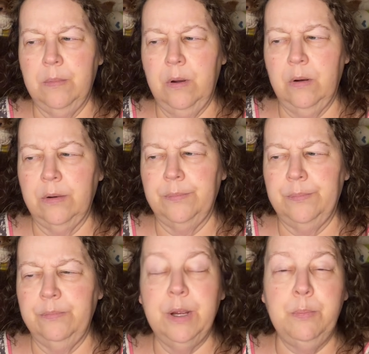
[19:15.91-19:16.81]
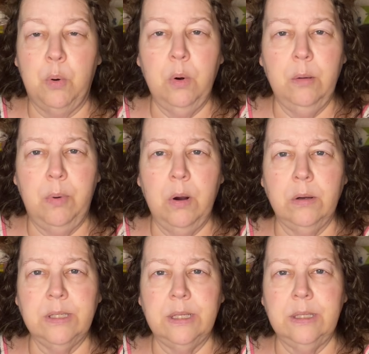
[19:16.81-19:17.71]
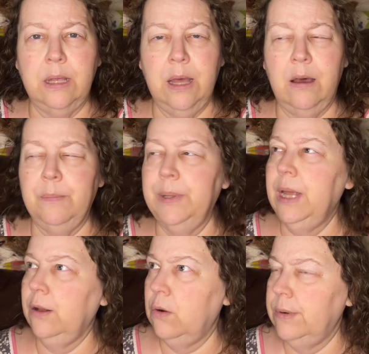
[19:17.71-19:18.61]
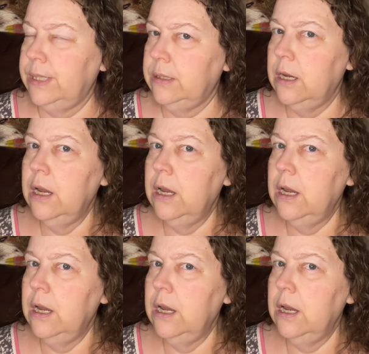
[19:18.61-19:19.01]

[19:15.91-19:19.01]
or re-pour bars that sell out, but not always.